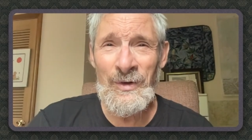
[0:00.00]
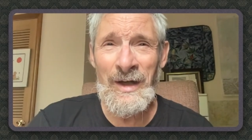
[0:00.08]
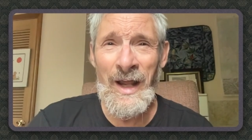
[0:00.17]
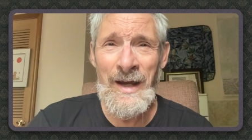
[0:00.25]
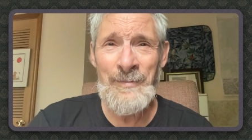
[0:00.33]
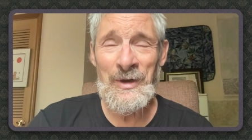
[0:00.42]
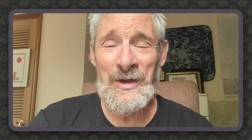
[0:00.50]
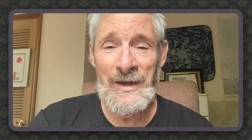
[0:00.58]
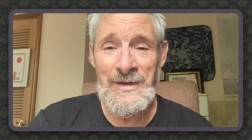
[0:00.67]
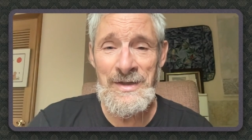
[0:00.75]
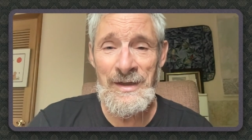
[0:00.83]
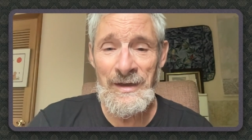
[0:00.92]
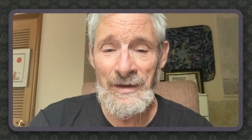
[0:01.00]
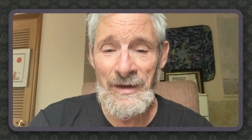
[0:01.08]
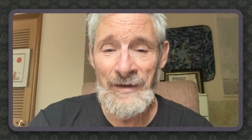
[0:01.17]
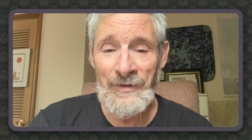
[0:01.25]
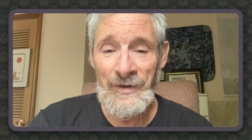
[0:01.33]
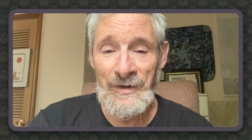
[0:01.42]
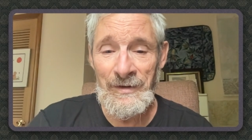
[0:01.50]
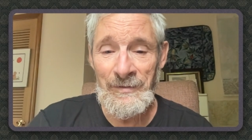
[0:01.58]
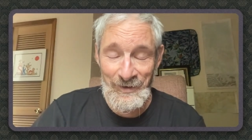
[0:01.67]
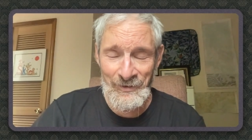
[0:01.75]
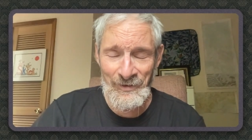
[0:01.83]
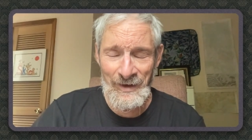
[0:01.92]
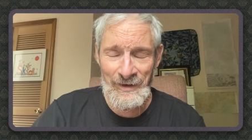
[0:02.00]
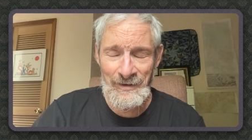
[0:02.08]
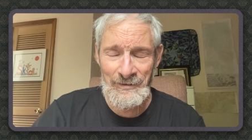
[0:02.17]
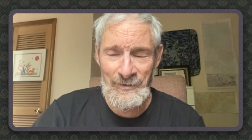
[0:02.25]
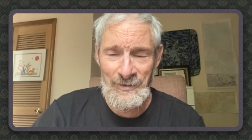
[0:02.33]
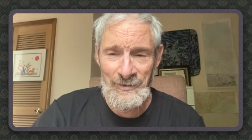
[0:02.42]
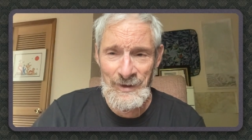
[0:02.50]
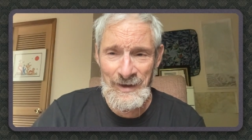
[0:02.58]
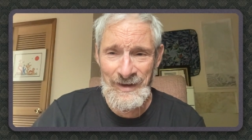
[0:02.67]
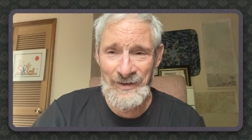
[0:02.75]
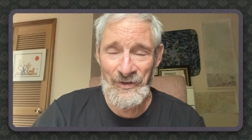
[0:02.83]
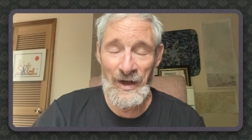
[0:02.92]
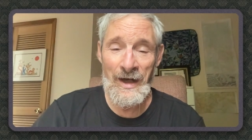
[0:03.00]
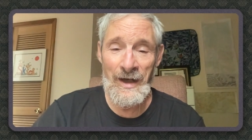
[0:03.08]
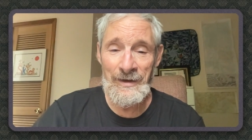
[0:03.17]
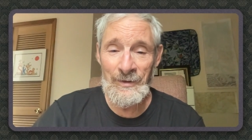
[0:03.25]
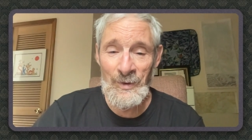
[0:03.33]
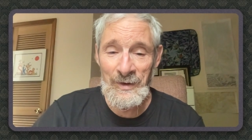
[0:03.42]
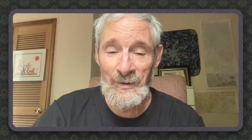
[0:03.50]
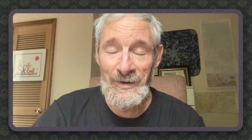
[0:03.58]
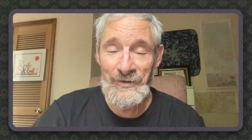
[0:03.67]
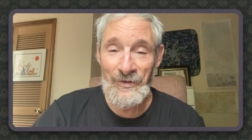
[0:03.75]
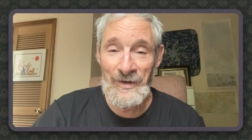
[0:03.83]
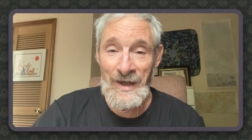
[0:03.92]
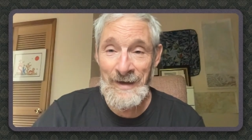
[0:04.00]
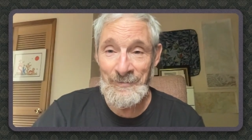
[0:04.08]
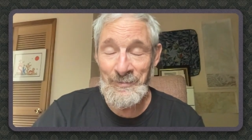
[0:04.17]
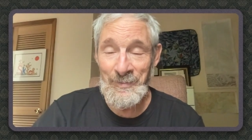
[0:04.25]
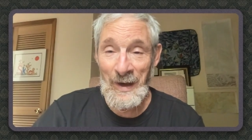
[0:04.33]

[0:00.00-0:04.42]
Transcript: climb in 1911. It's like, wow, that's odd. I wonder what's in that